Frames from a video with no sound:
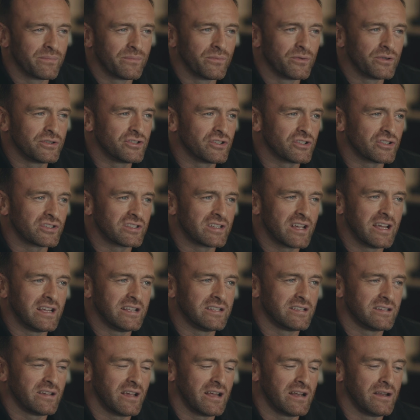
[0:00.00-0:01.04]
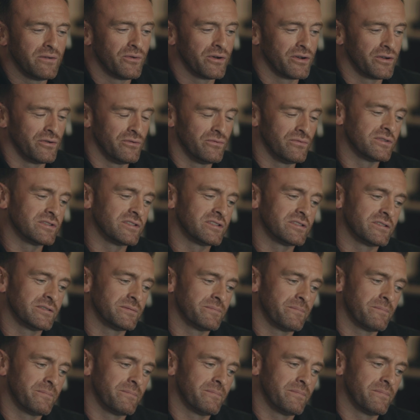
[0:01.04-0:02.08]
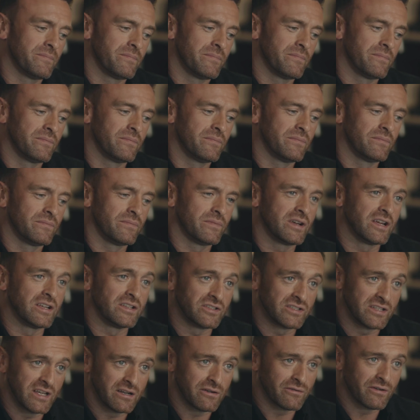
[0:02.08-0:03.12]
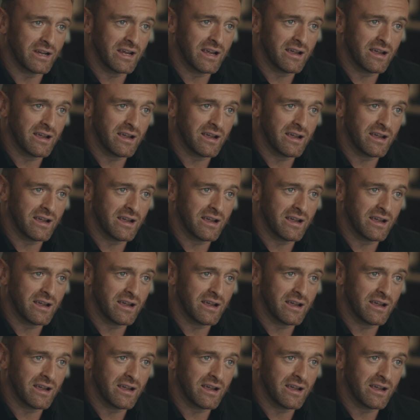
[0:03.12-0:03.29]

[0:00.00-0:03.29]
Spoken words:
would just say to anyone who was considering